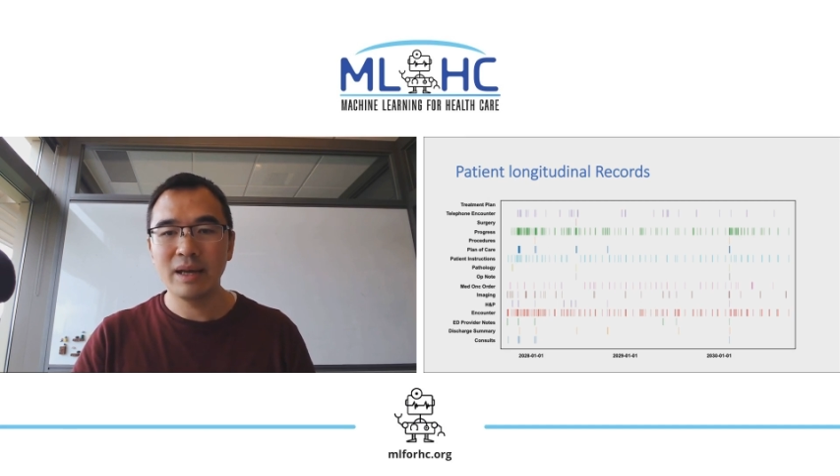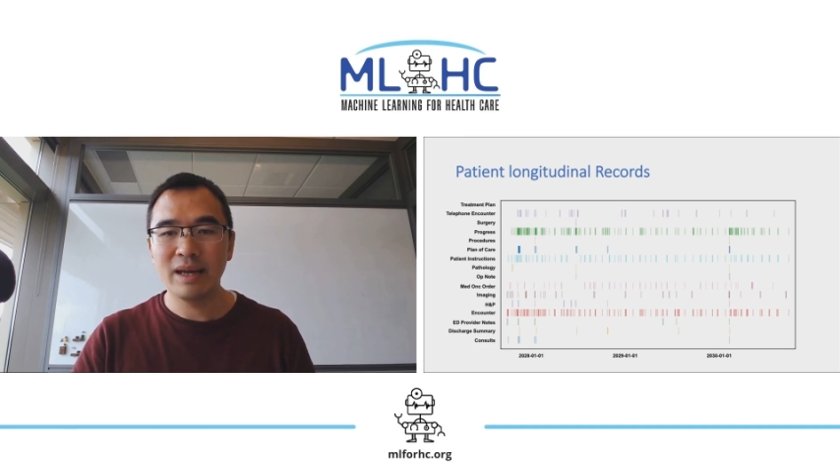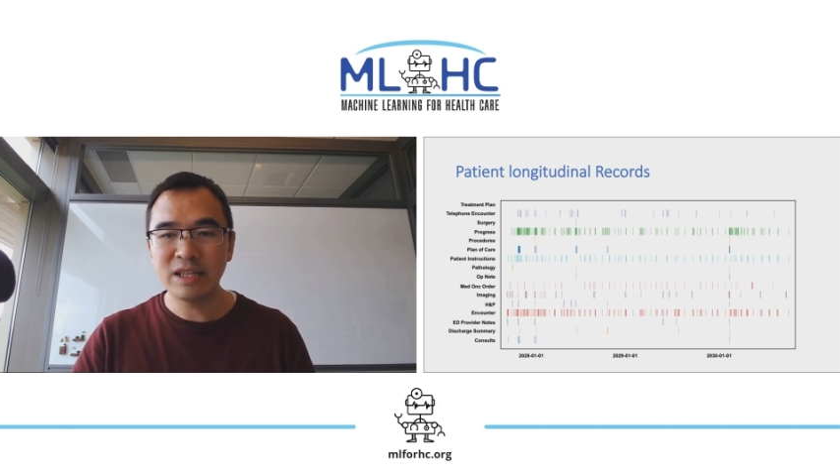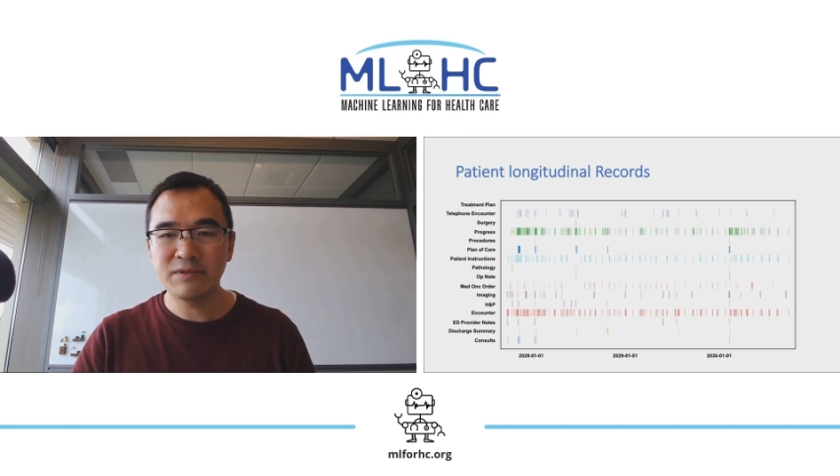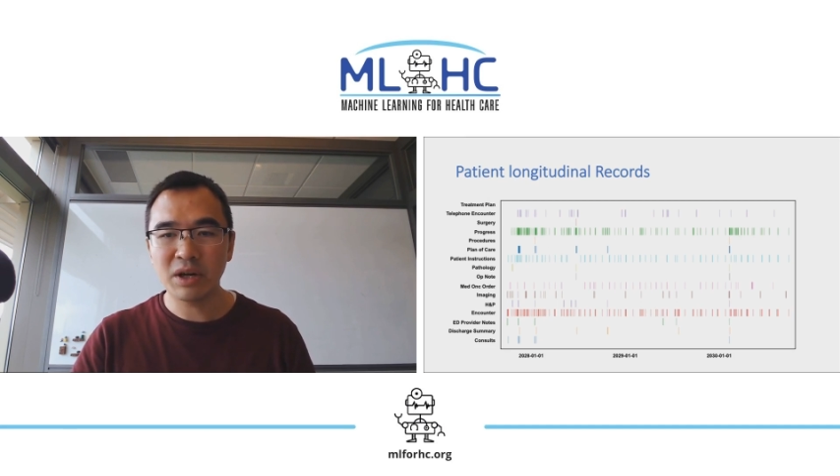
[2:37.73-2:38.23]

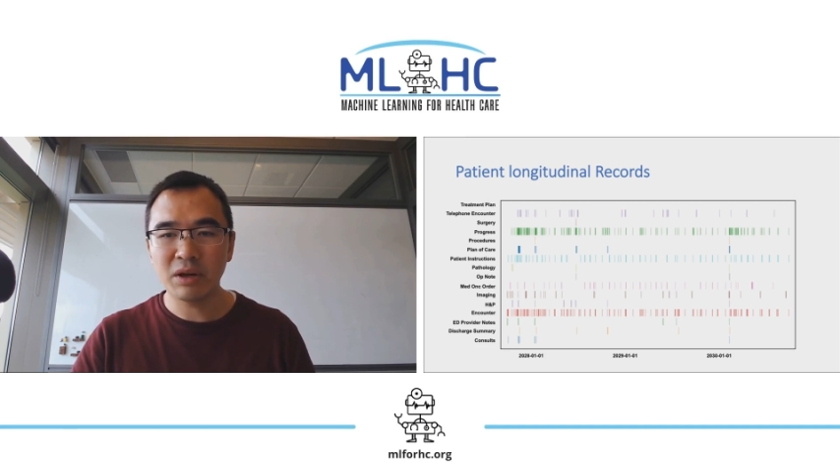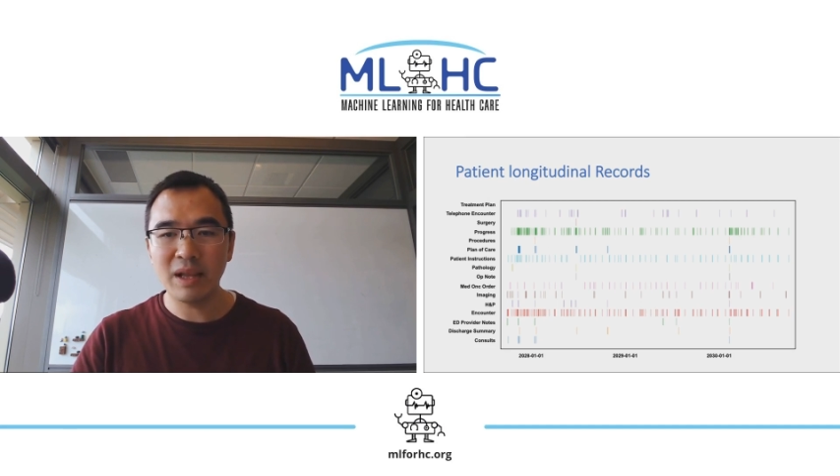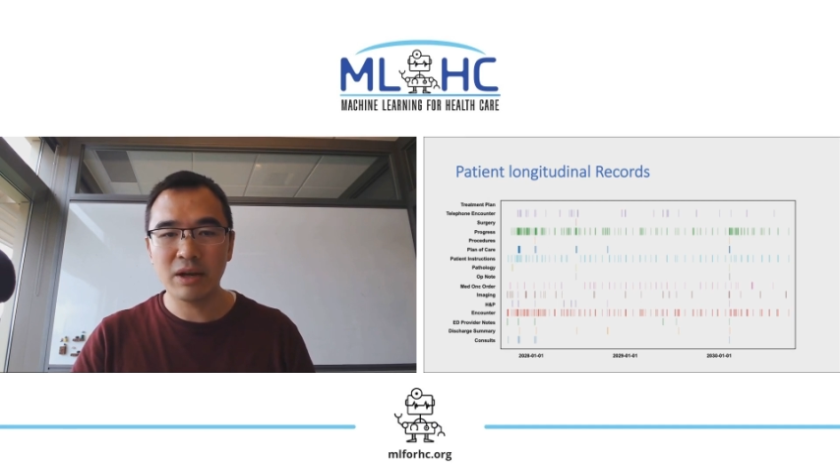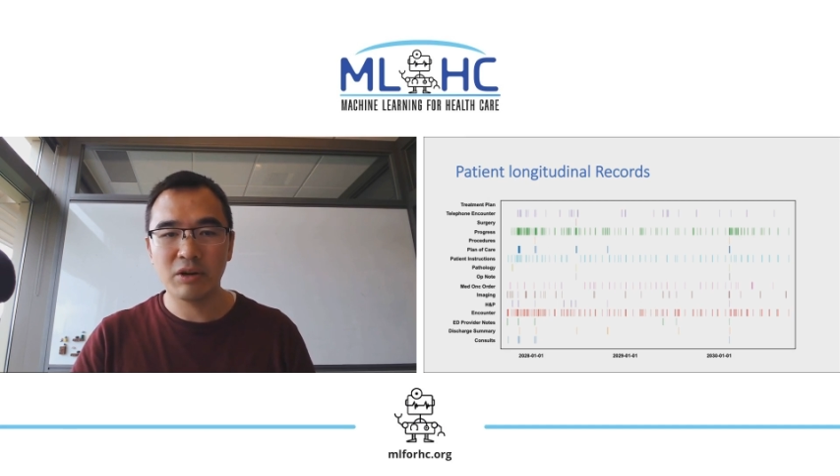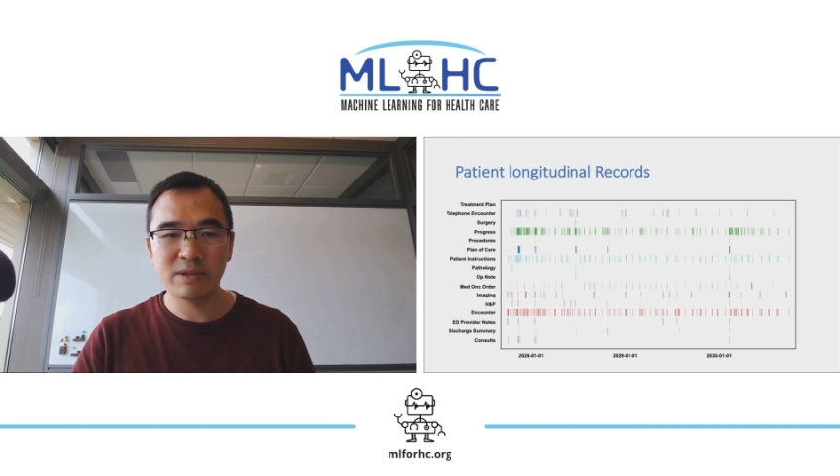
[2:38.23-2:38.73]
Each vertical
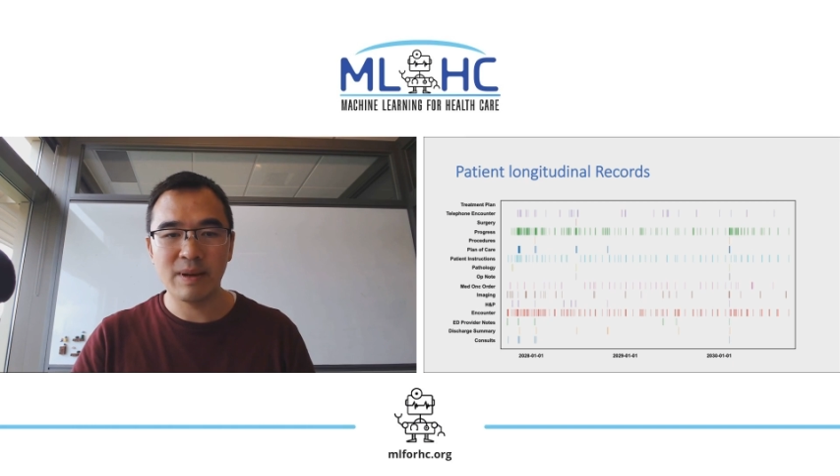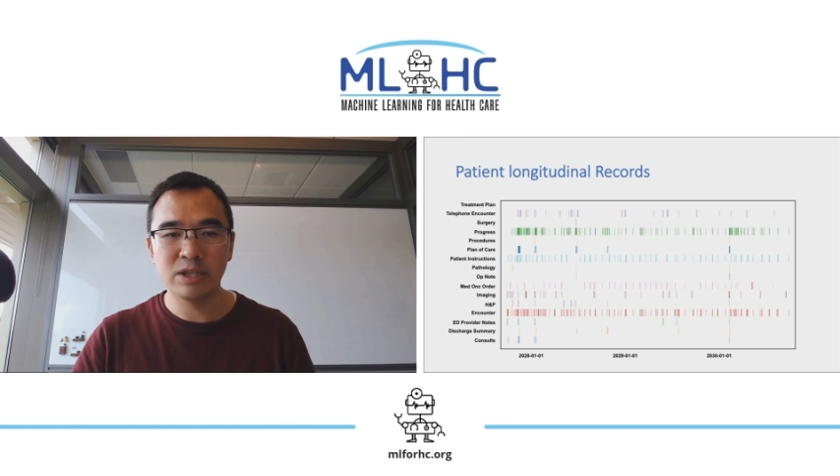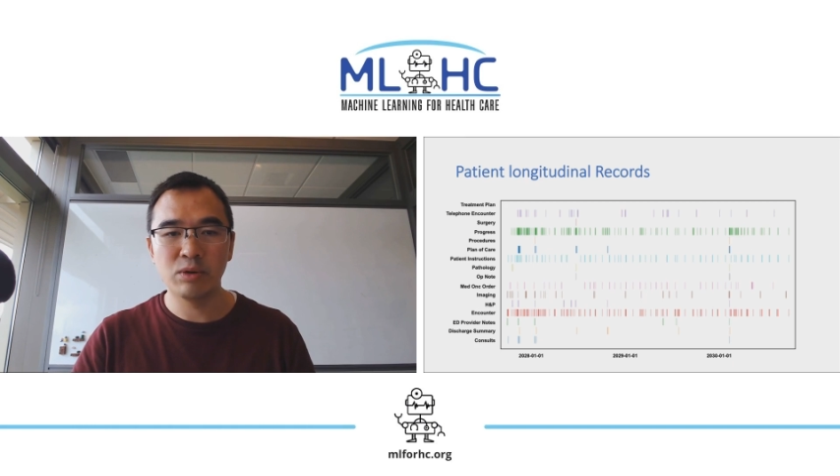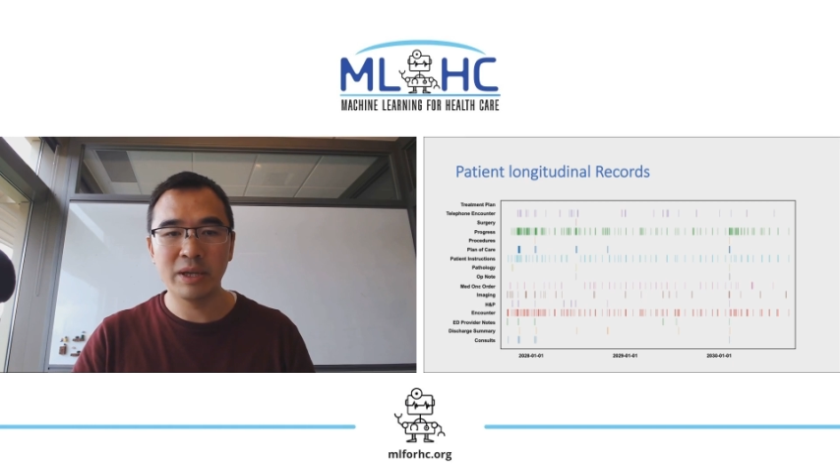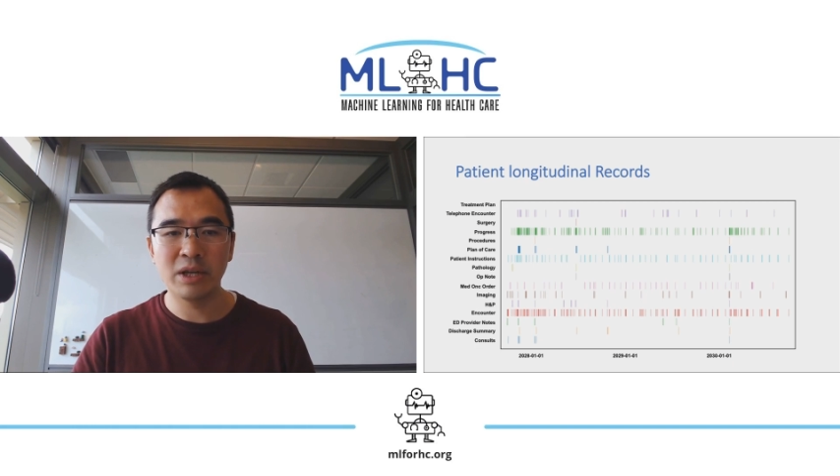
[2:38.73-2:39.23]
line corresponds
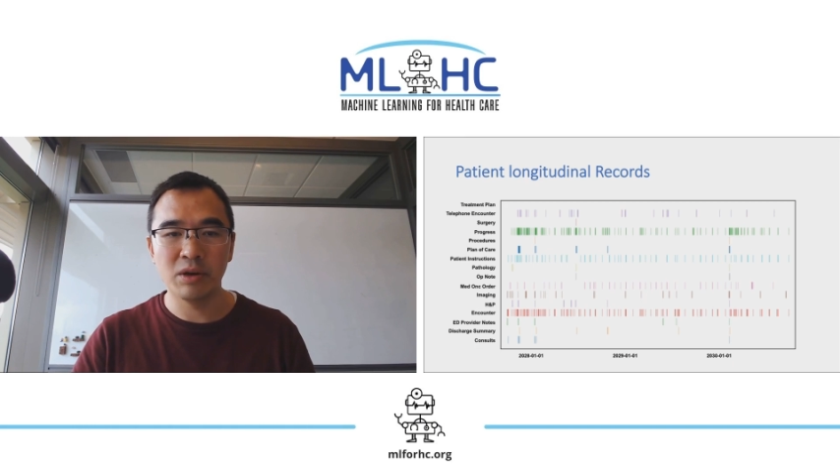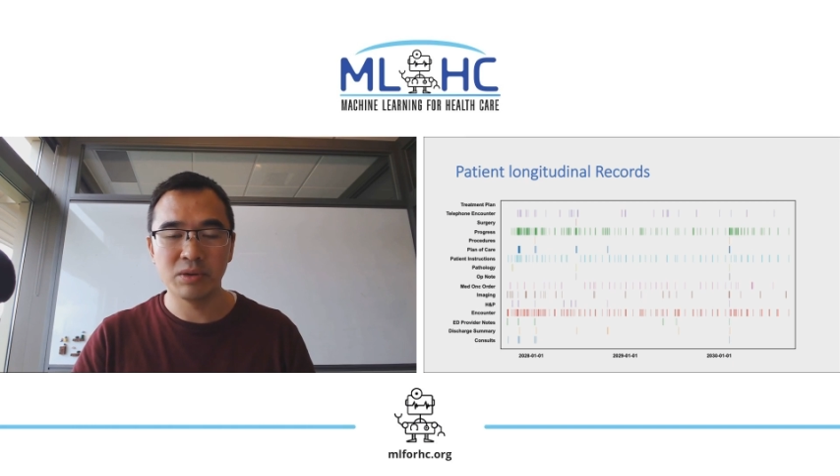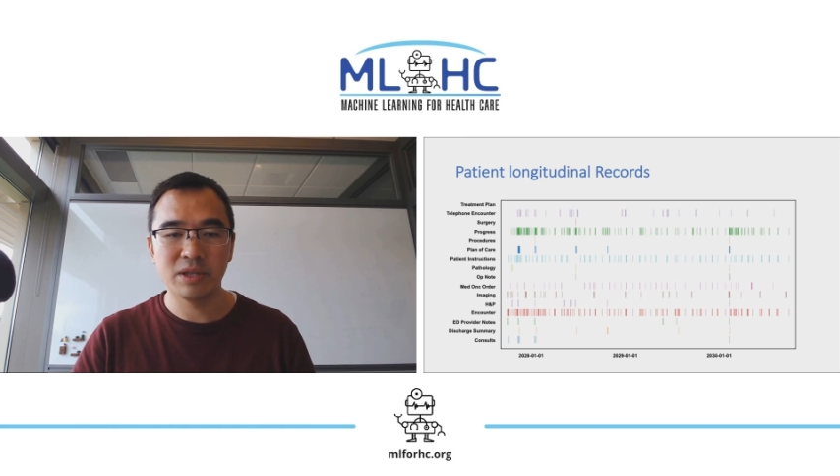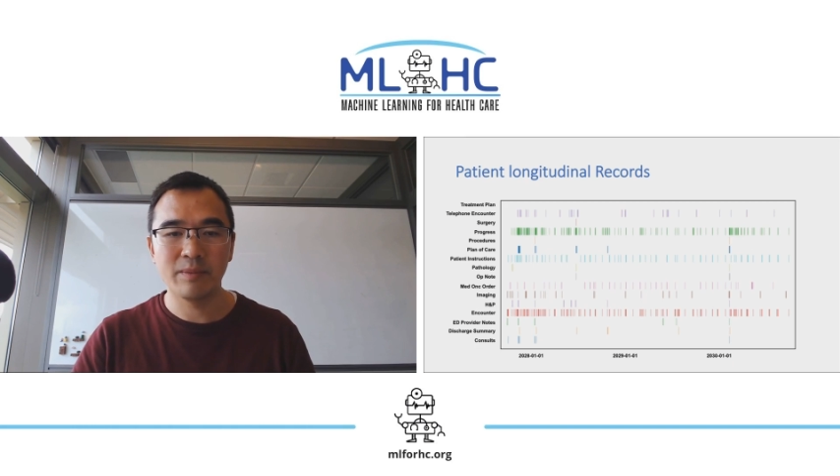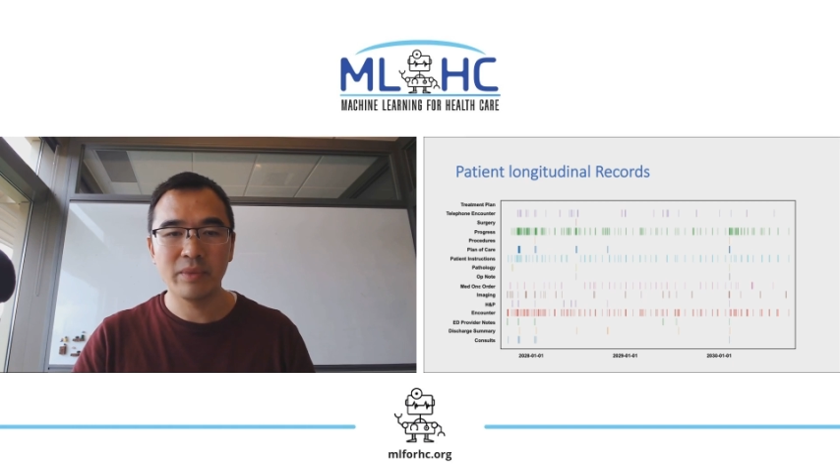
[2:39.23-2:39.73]
to one
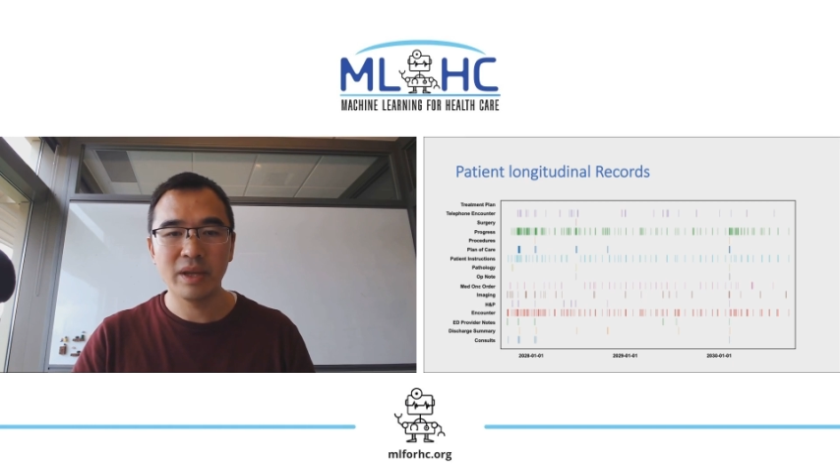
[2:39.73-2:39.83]
note.